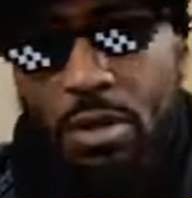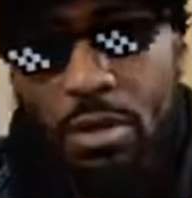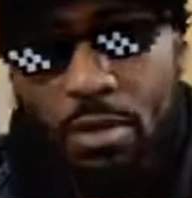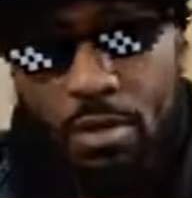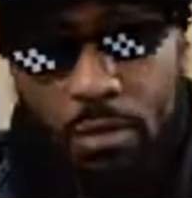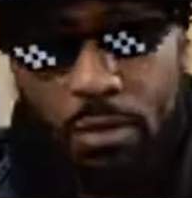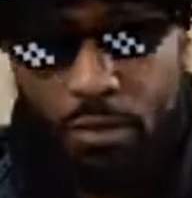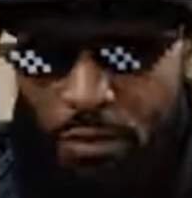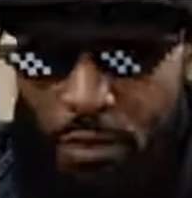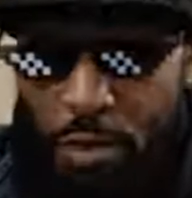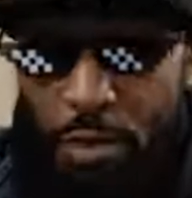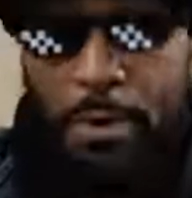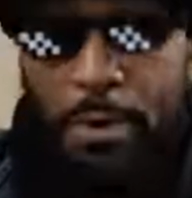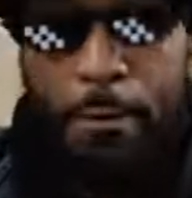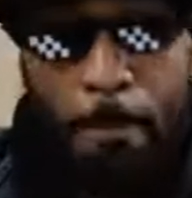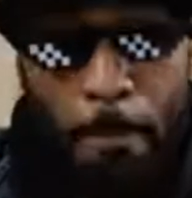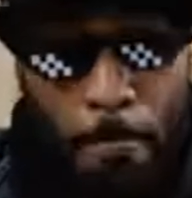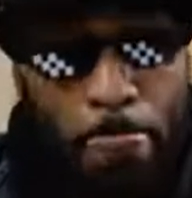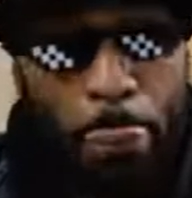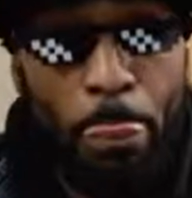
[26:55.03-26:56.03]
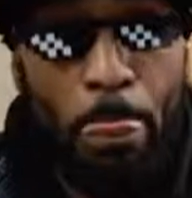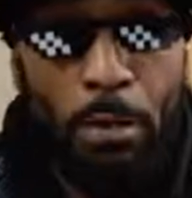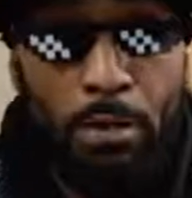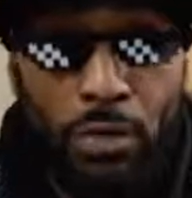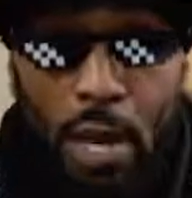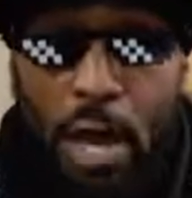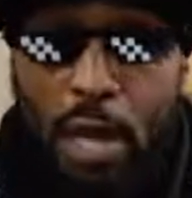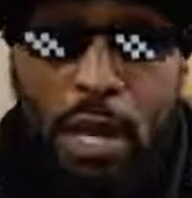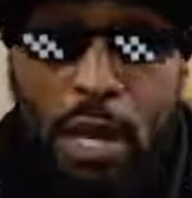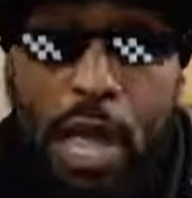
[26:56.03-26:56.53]
You feel me? So
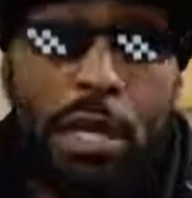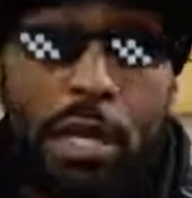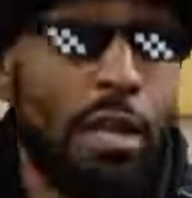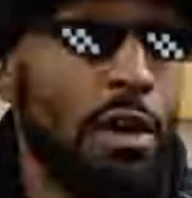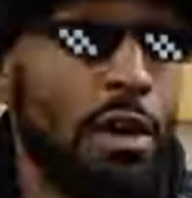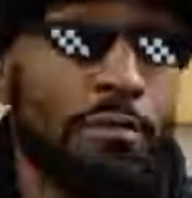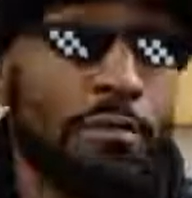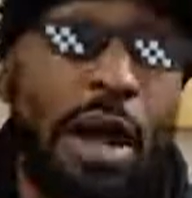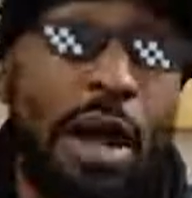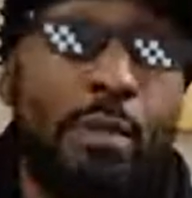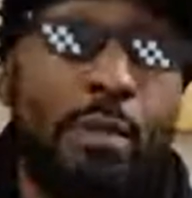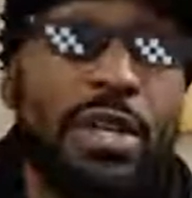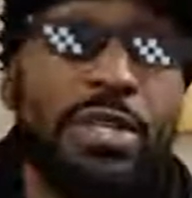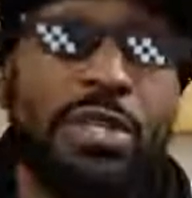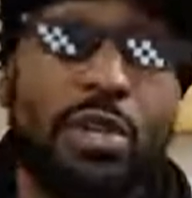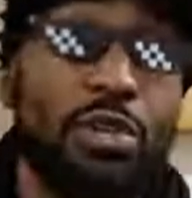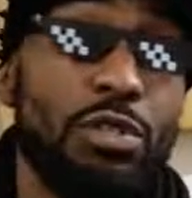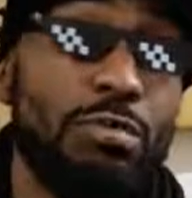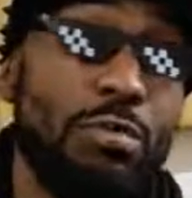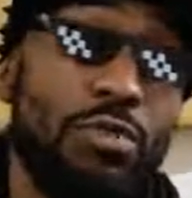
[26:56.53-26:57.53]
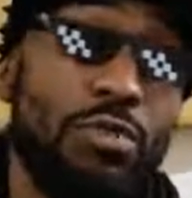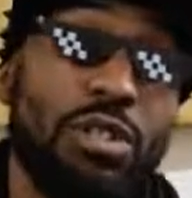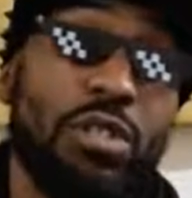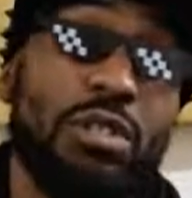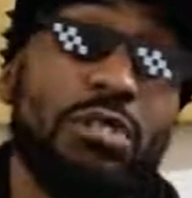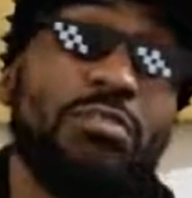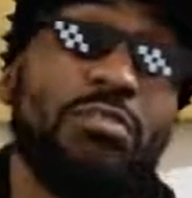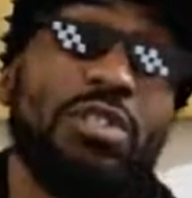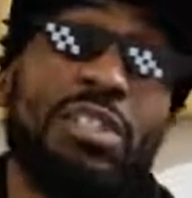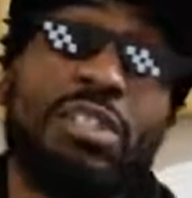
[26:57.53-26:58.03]
I love my West Coast music
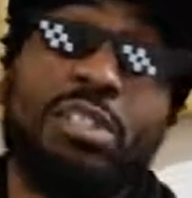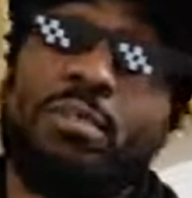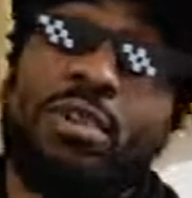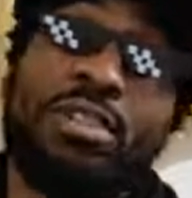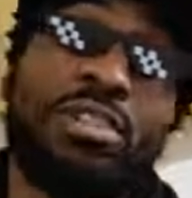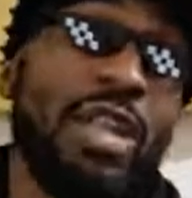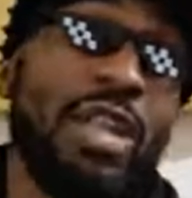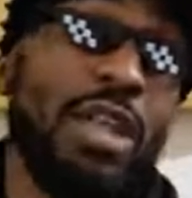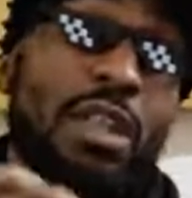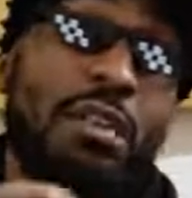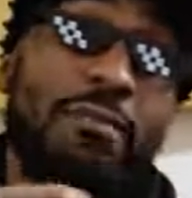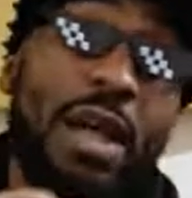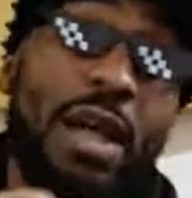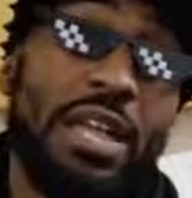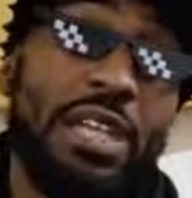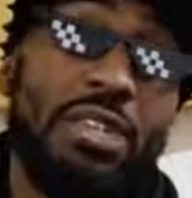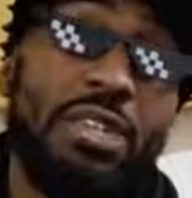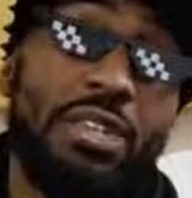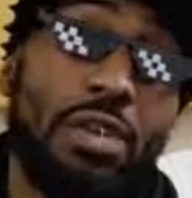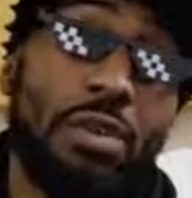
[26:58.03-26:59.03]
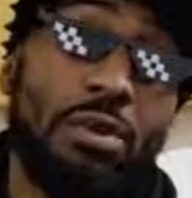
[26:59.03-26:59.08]
just as much as I love my East Coast.